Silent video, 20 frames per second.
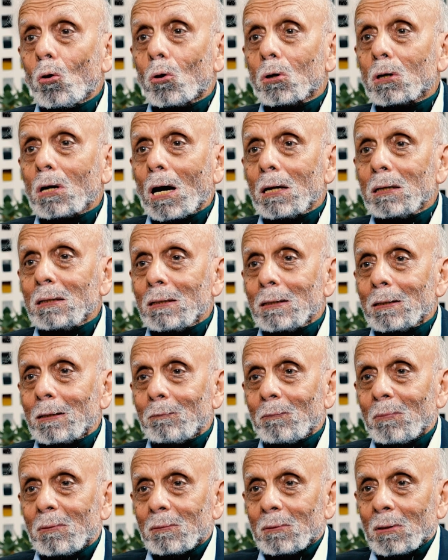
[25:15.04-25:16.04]
Gorkhali,
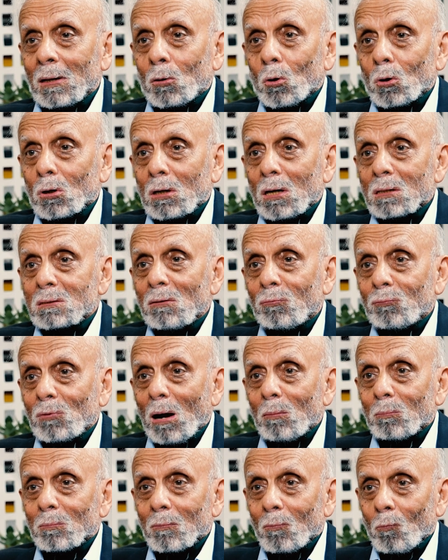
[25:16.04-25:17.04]
the Gurkhas have
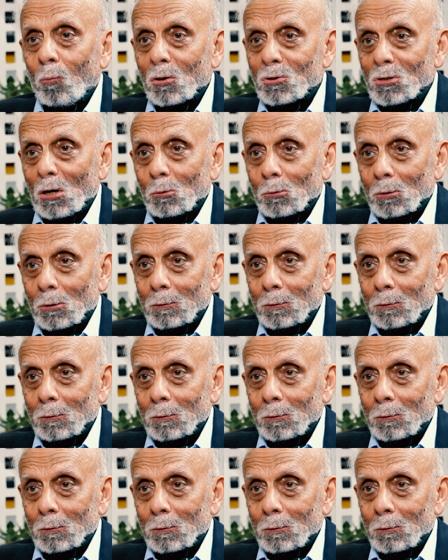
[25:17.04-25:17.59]
come. Watch out.